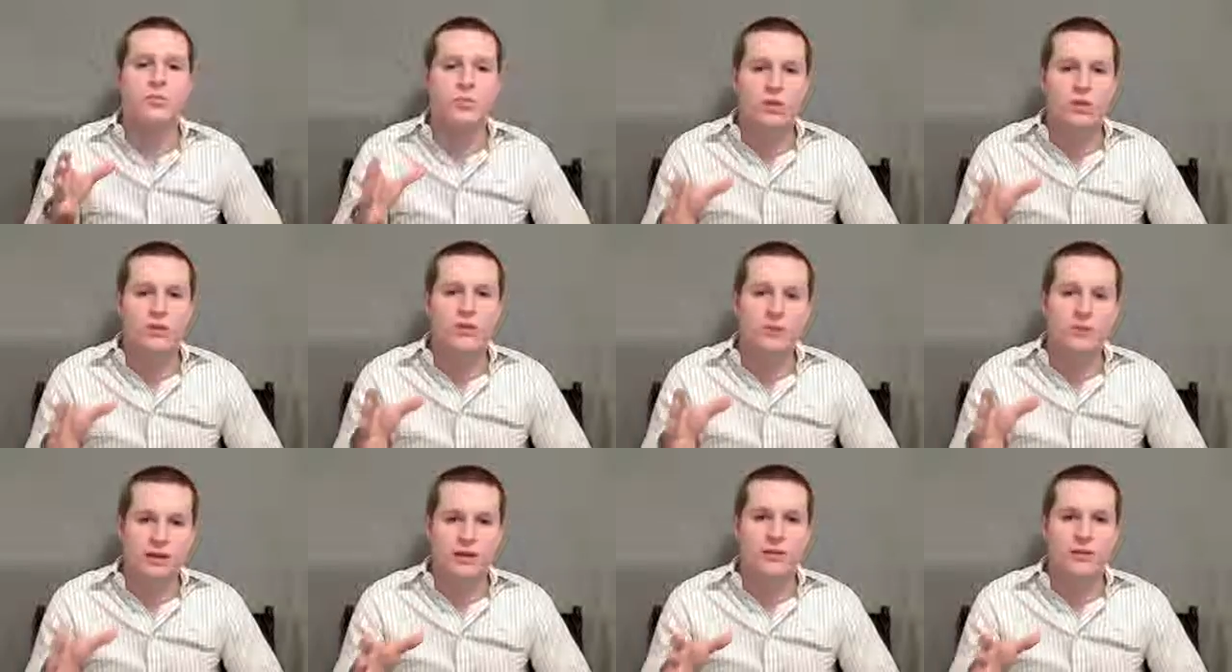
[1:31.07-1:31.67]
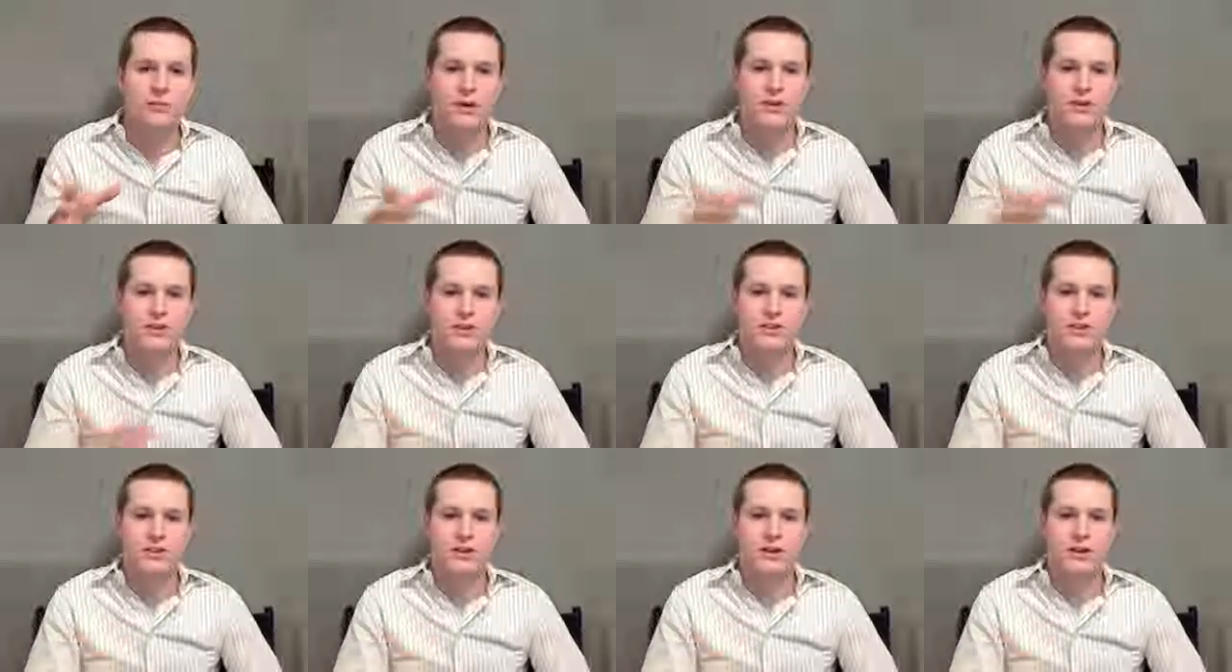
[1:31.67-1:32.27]
really care
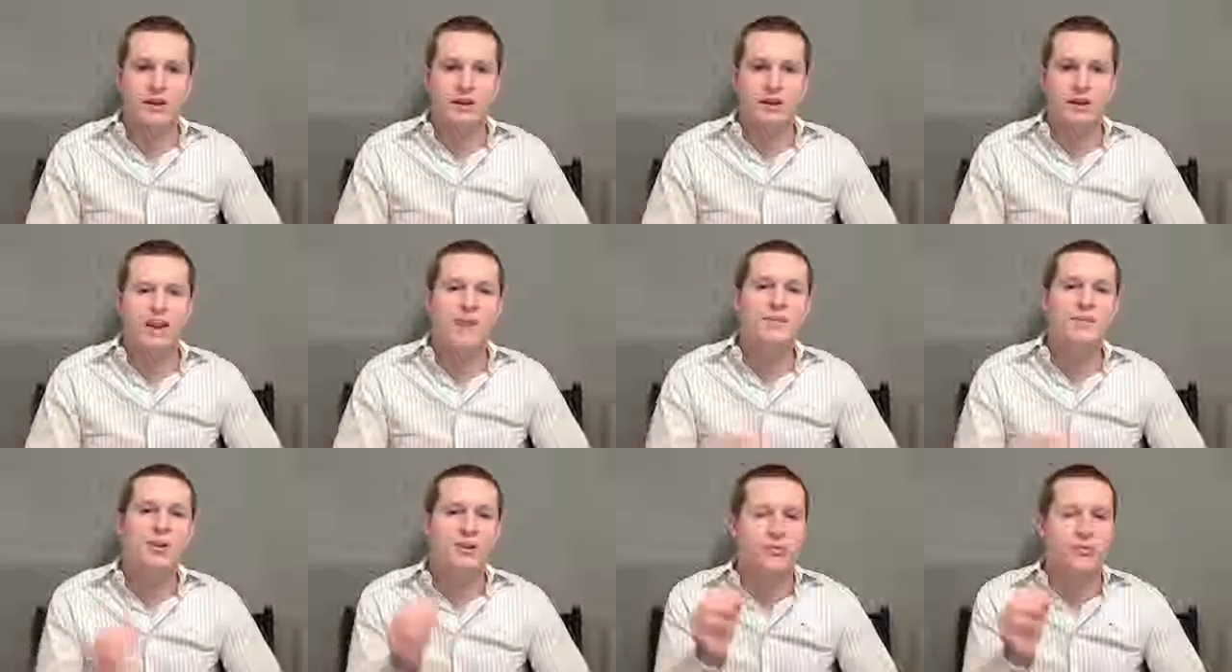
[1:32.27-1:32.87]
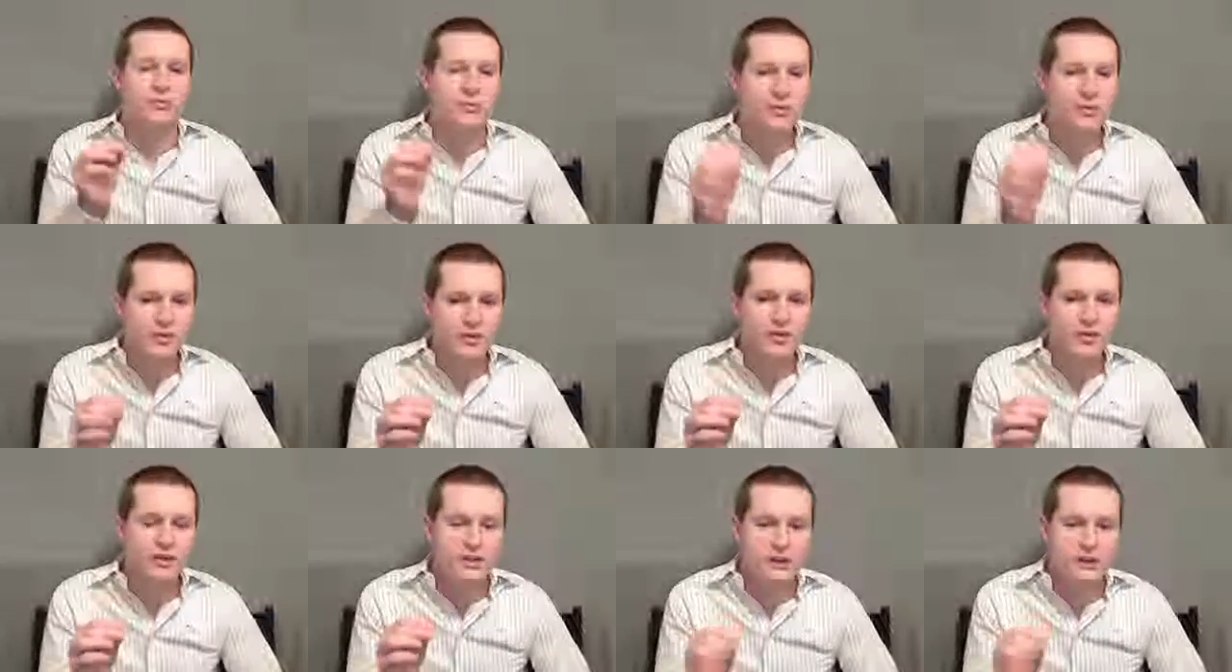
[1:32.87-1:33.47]
about your child? I mean,
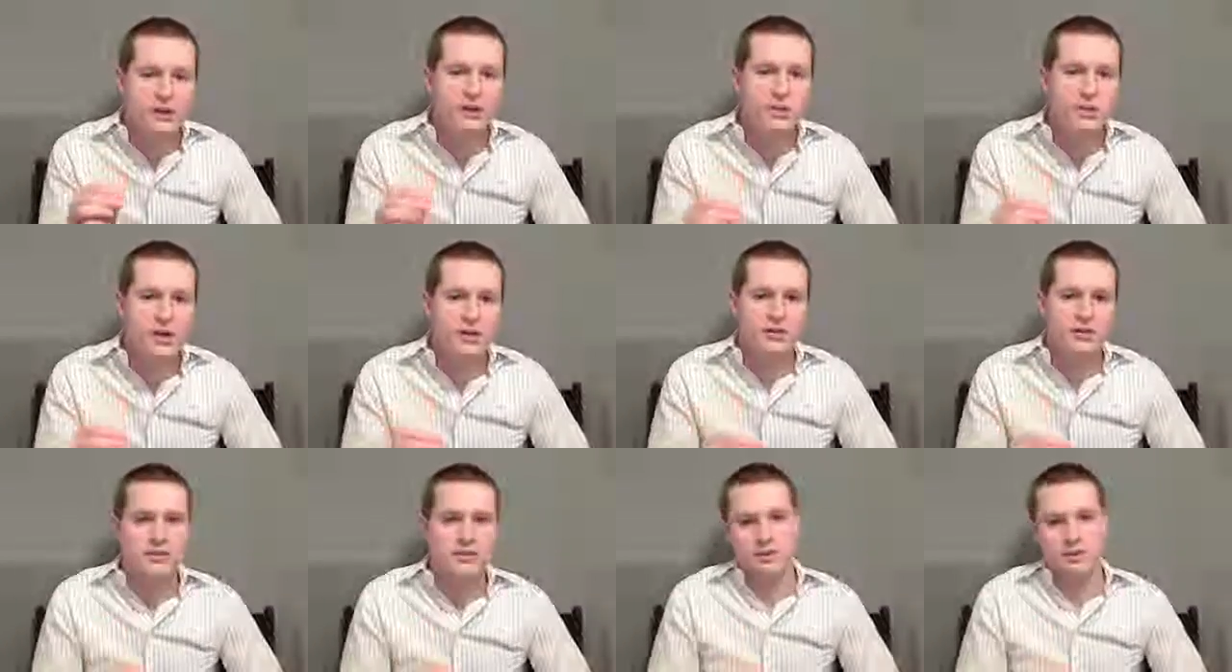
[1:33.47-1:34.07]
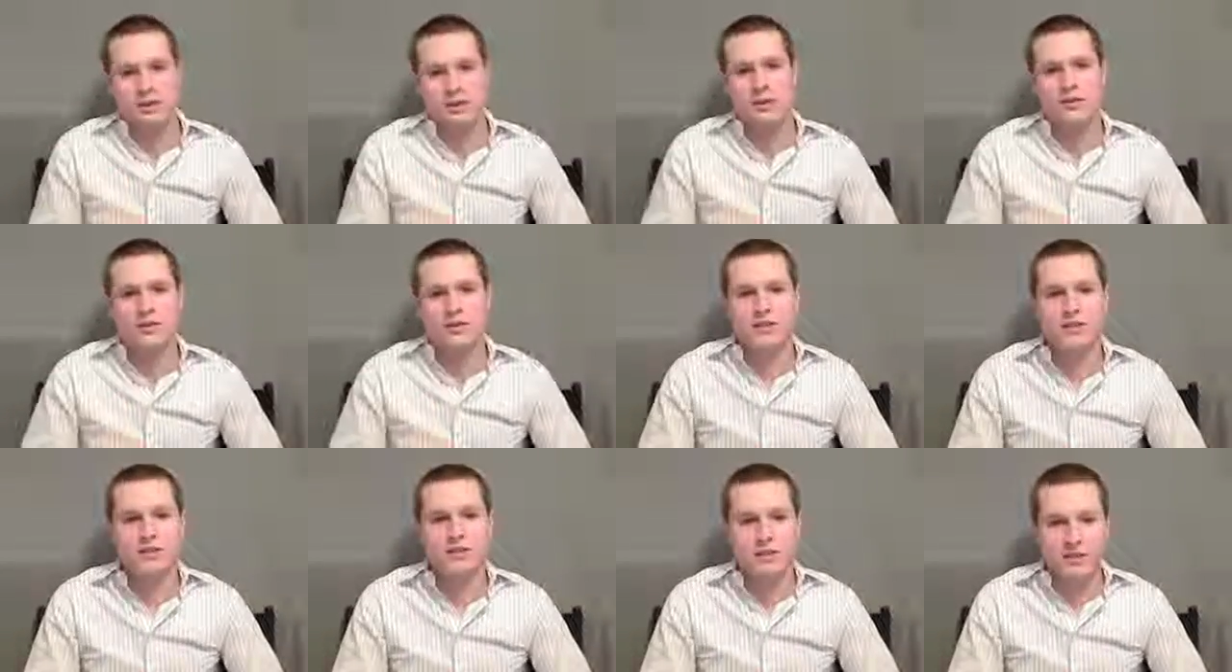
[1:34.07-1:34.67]
really care about your
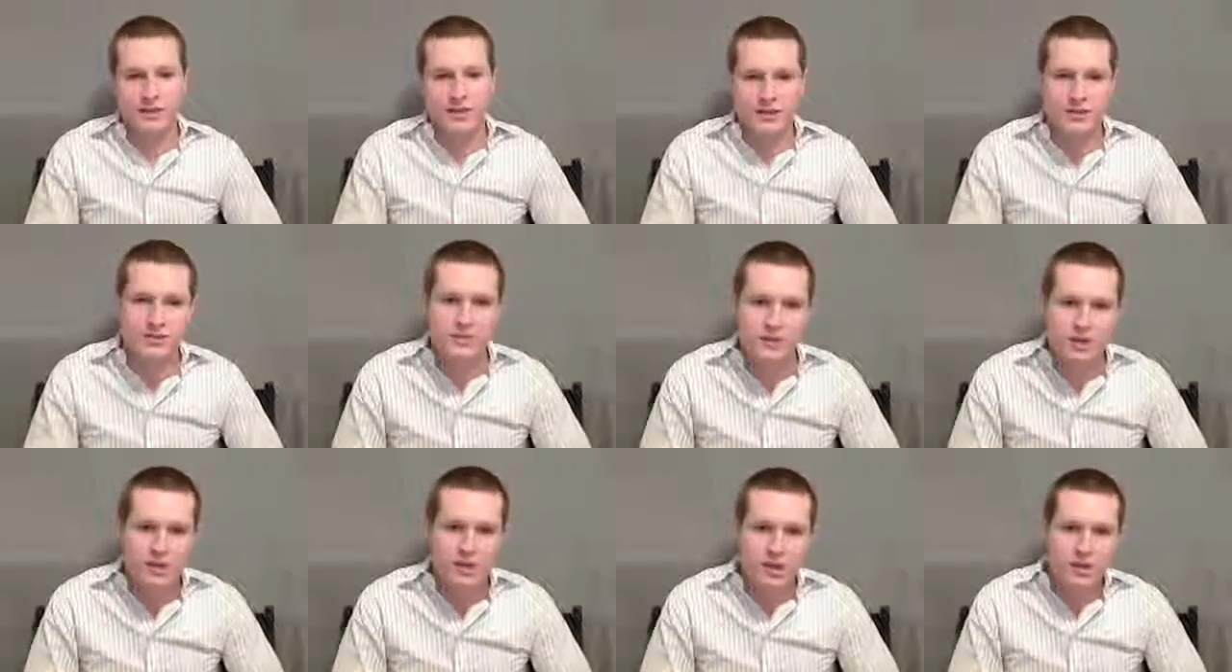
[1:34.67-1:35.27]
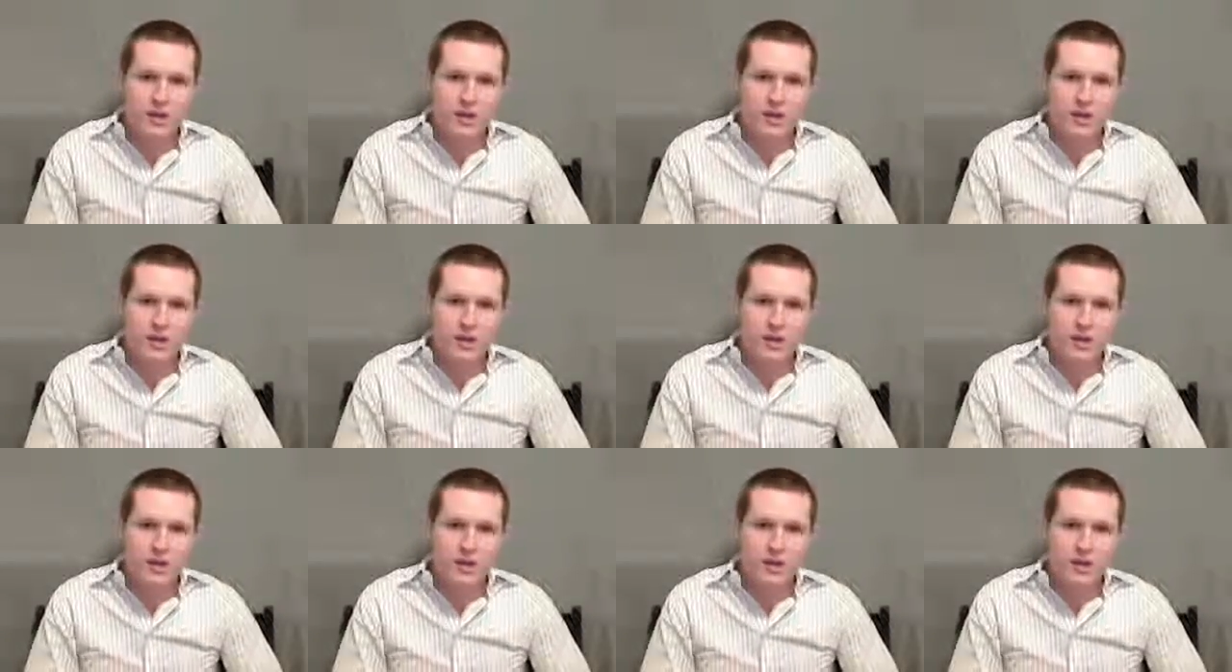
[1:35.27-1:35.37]
child's education?